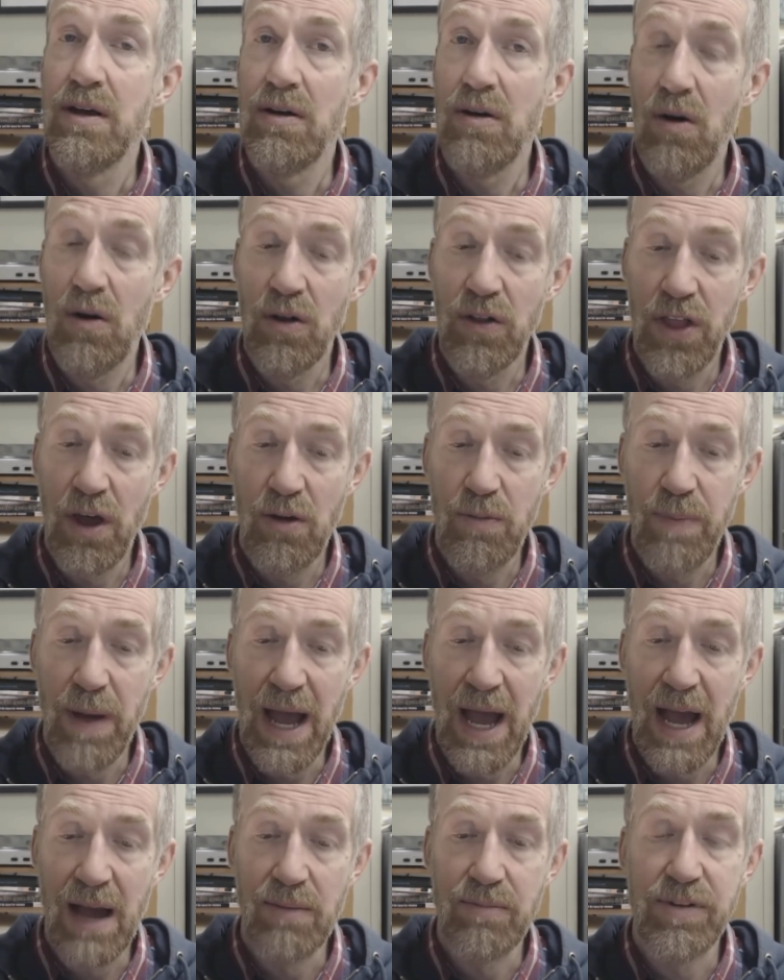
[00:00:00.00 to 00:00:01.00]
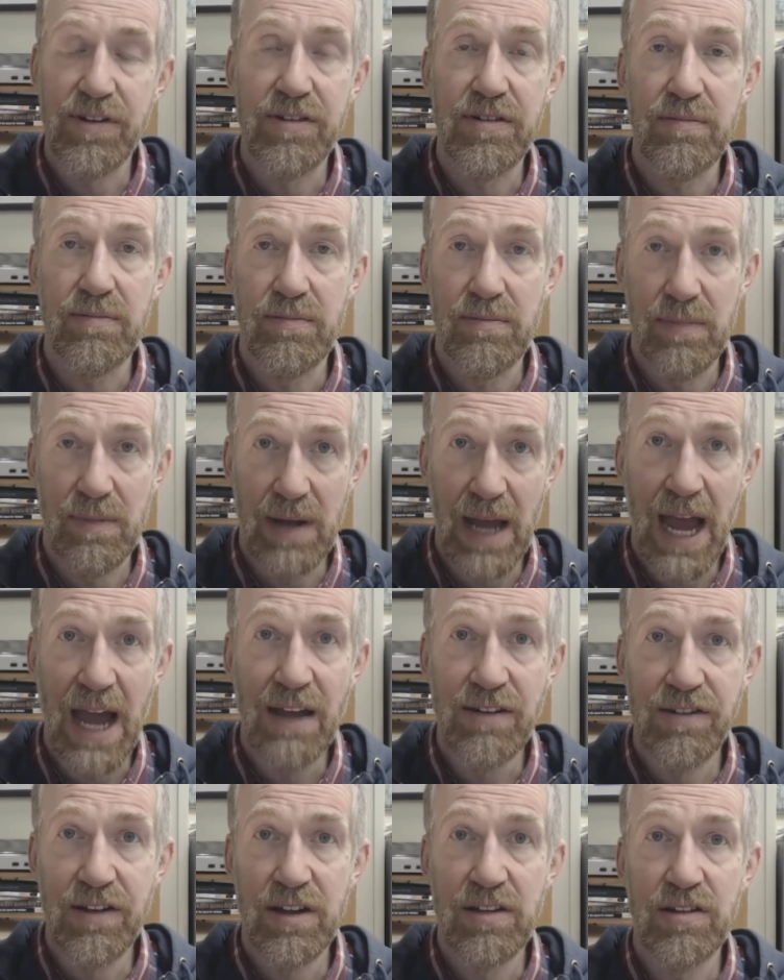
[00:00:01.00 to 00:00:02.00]
although perhaps
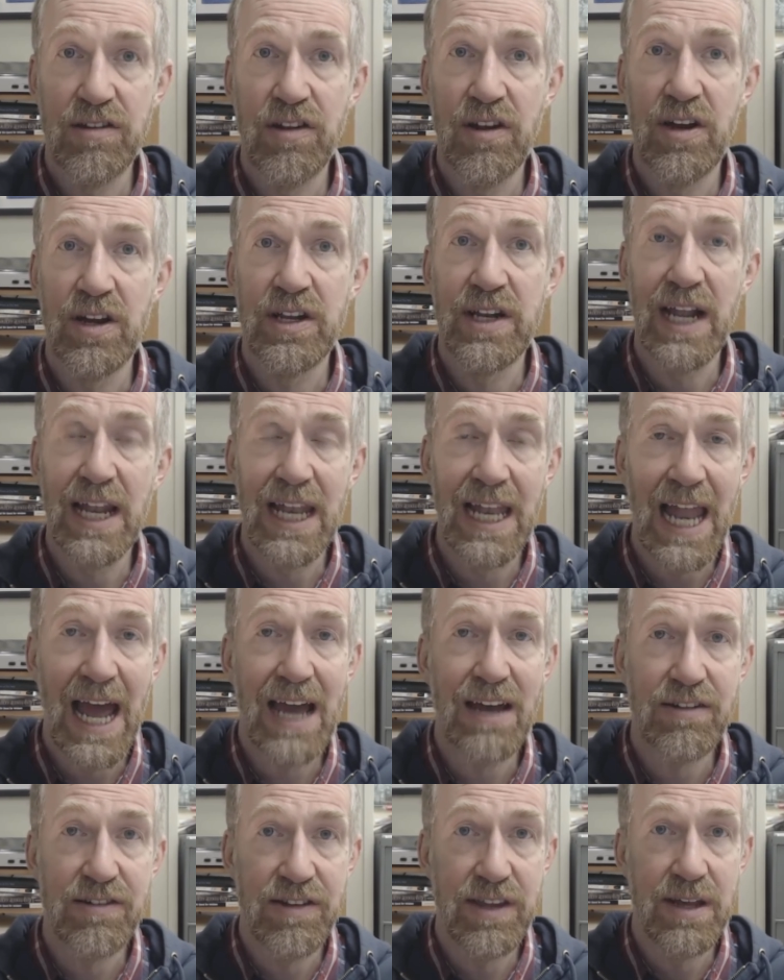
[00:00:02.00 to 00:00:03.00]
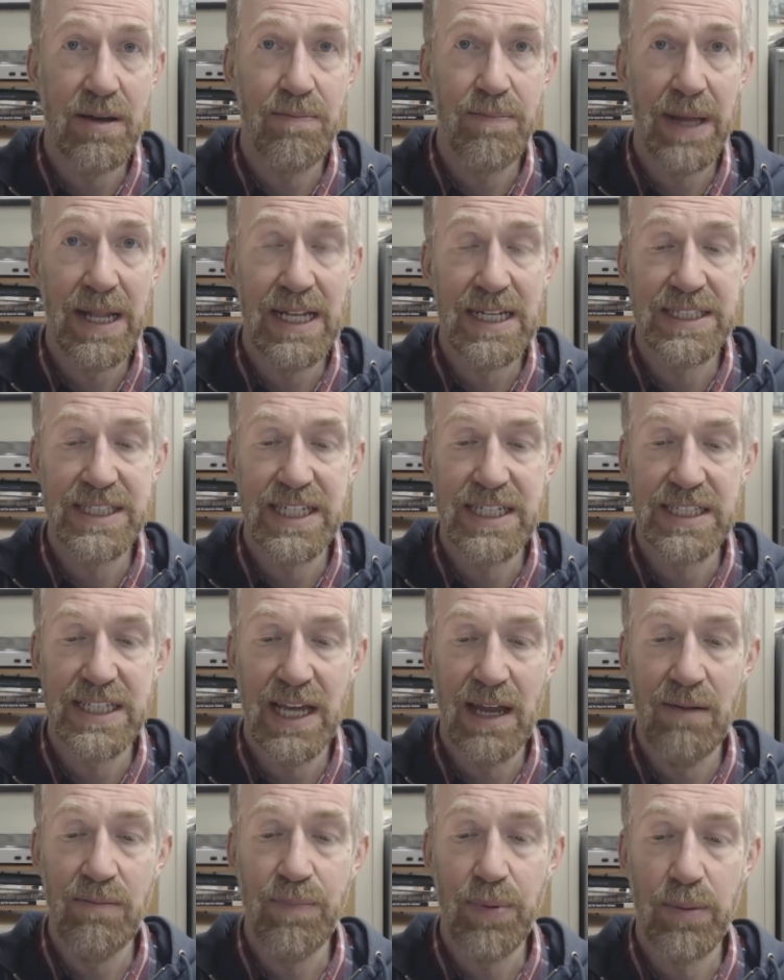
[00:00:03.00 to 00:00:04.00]
has concern, lacks the ability to
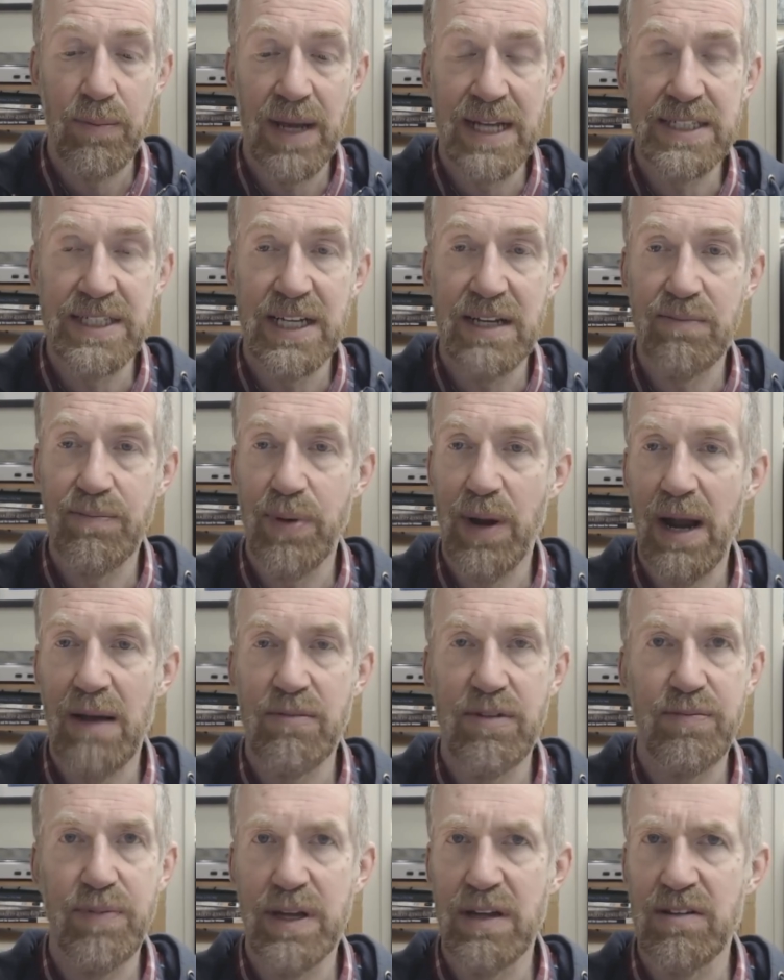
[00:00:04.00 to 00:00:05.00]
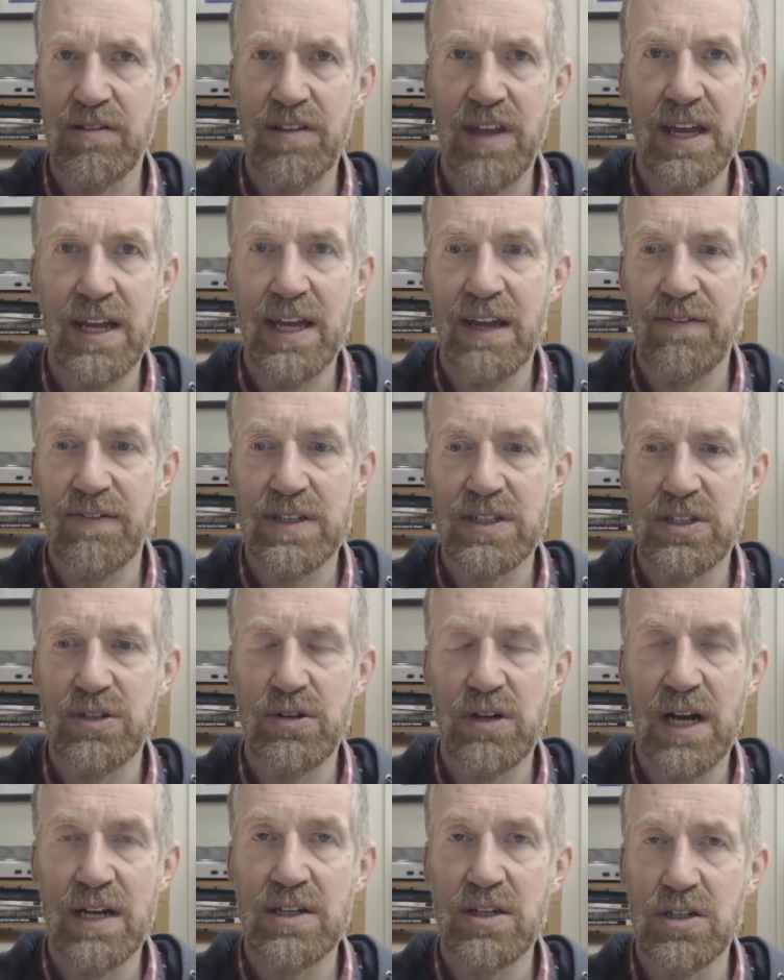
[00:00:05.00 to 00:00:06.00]
implement it, perhaps because they're given
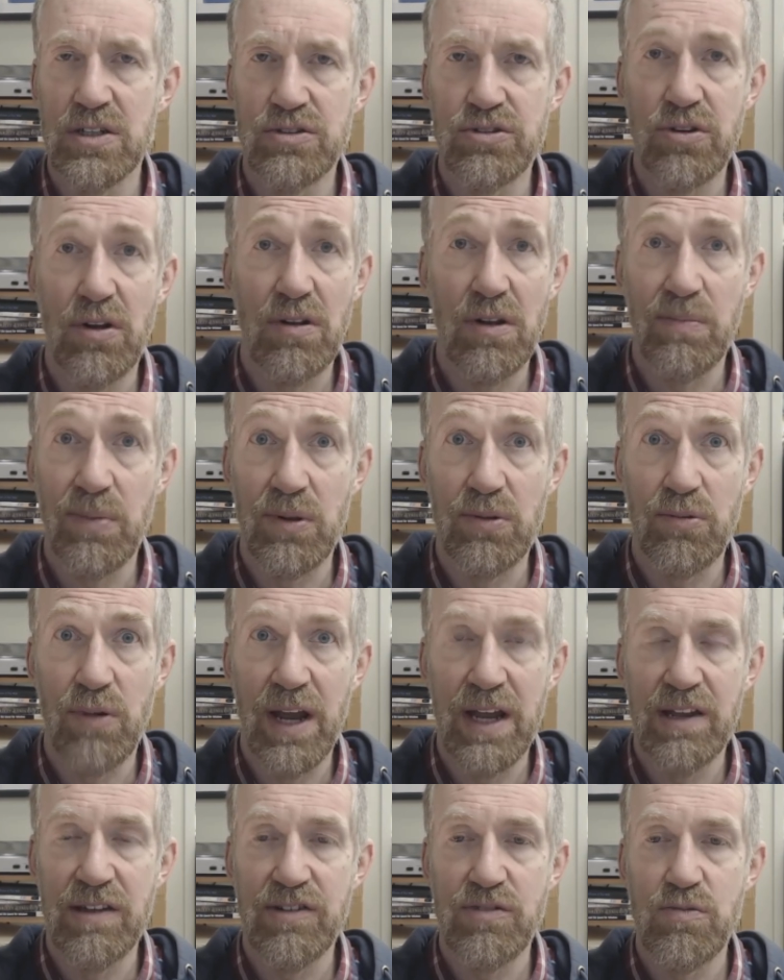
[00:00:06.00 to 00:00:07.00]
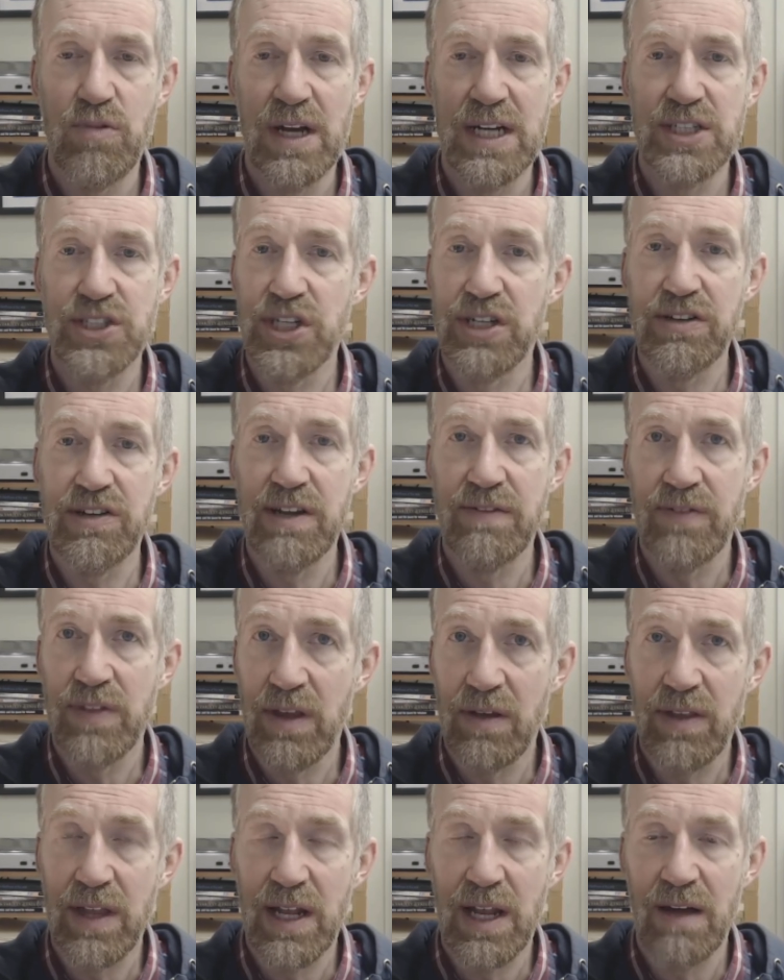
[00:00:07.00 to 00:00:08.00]
to uncontrollable rages, even
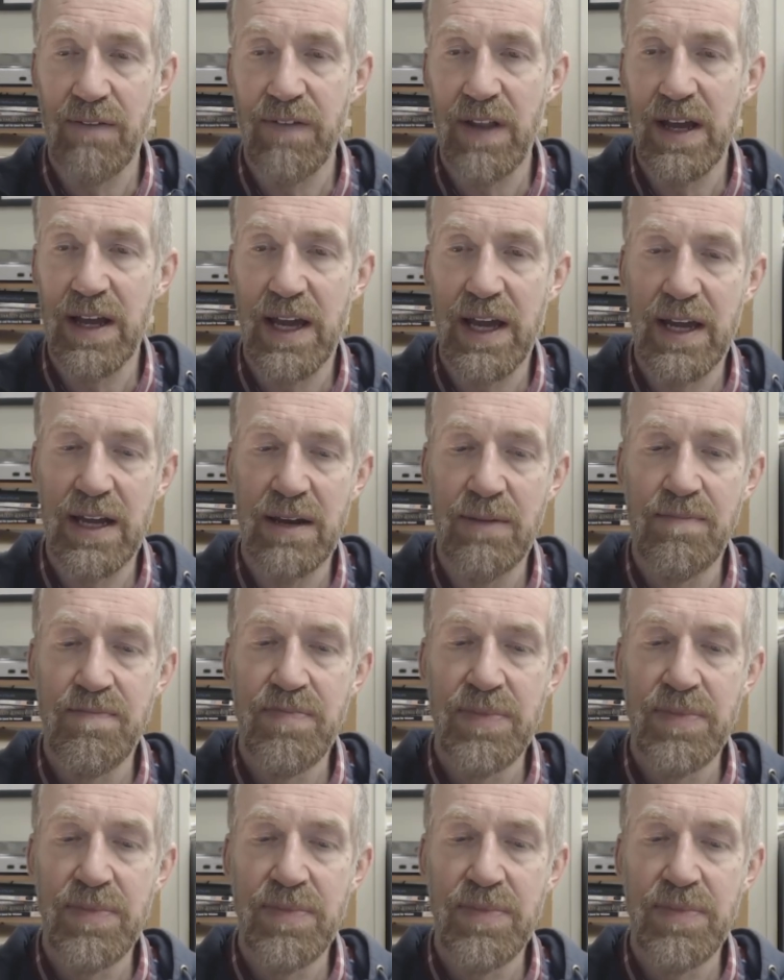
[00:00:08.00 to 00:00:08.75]
though they love their kid.